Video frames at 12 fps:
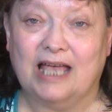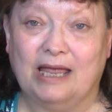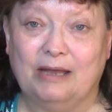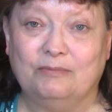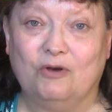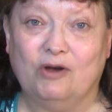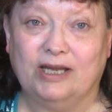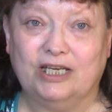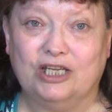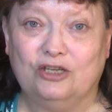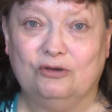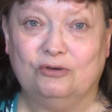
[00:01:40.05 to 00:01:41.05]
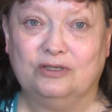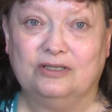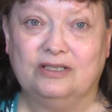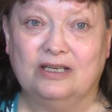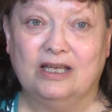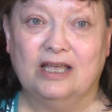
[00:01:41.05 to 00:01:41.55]
I am going to
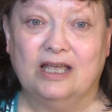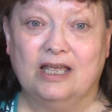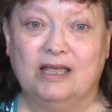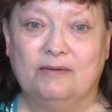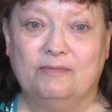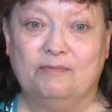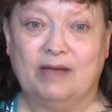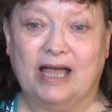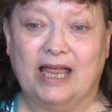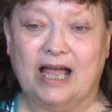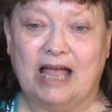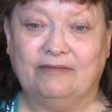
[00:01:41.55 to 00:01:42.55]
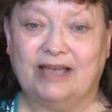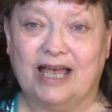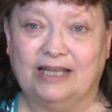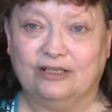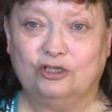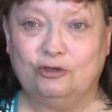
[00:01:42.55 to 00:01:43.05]
use my I've
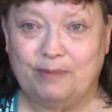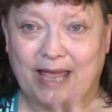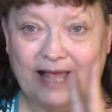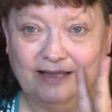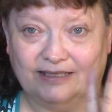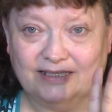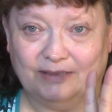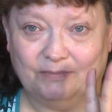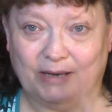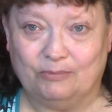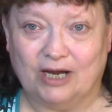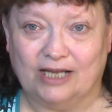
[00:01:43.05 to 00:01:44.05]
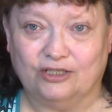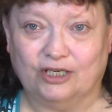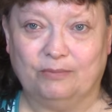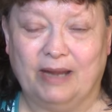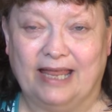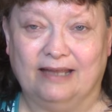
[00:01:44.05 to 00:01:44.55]
got two palettes in my
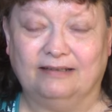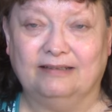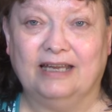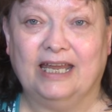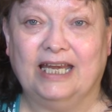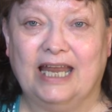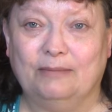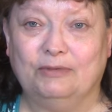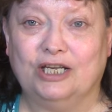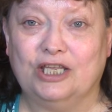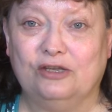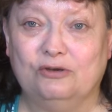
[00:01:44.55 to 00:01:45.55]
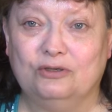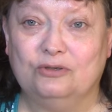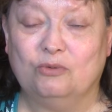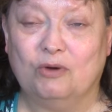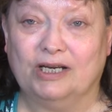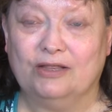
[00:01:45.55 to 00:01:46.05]
Project Pan, and I'm going to
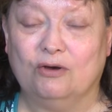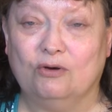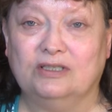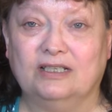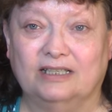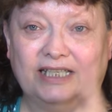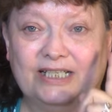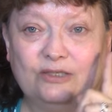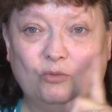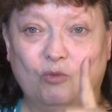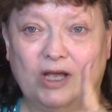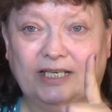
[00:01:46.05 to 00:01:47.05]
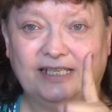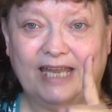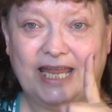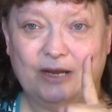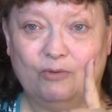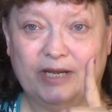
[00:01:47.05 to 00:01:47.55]
use one of those at least one
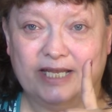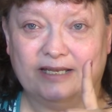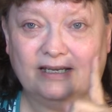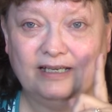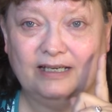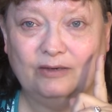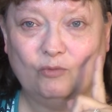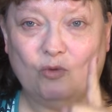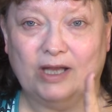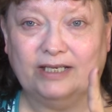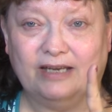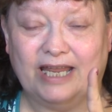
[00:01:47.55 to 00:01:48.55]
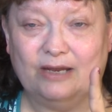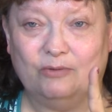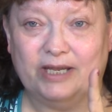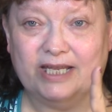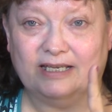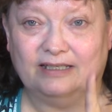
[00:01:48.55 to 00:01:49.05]
day a week. One day a
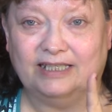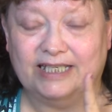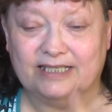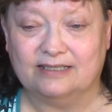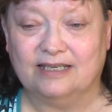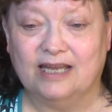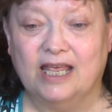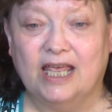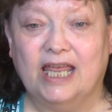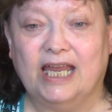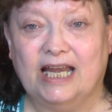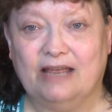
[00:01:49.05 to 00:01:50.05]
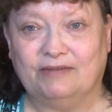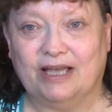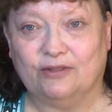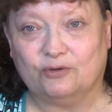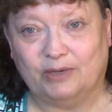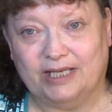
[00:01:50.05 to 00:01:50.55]
week at least. And I've
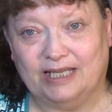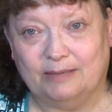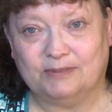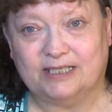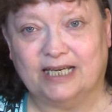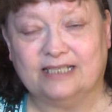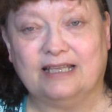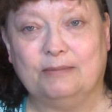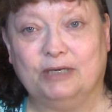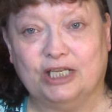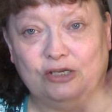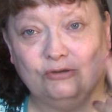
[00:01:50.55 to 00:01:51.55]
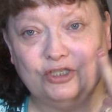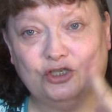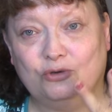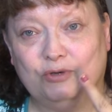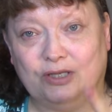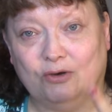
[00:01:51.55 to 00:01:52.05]
got three lipsticks. I'm going to use
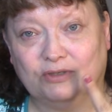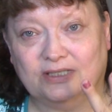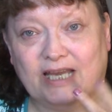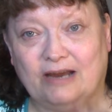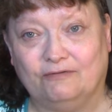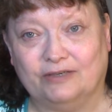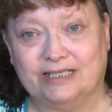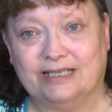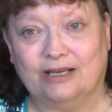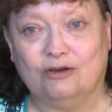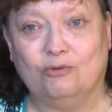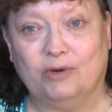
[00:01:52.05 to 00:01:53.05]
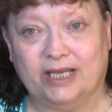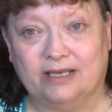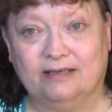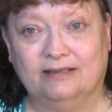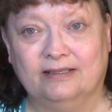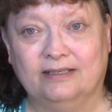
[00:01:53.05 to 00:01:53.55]
two of those every single week.